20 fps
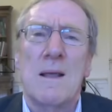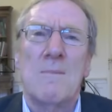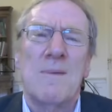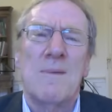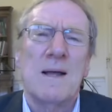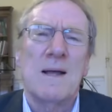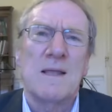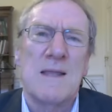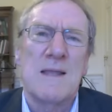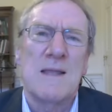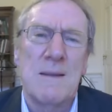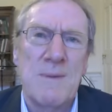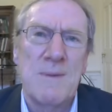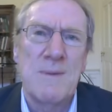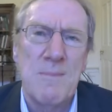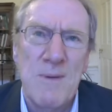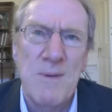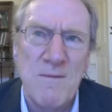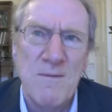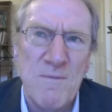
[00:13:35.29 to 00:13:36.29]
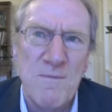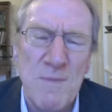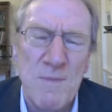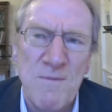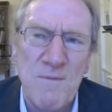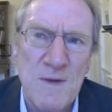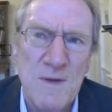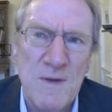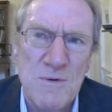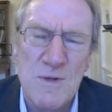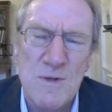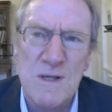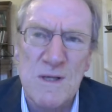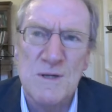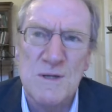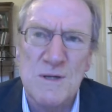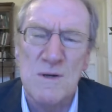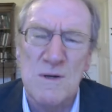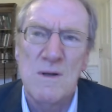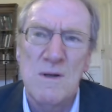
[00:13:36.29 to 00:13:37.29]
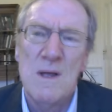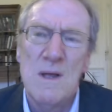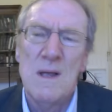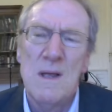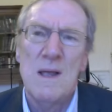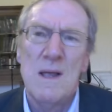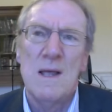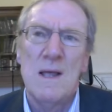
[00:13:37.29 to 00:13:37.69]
come back to that, but apart from the fisheries issue,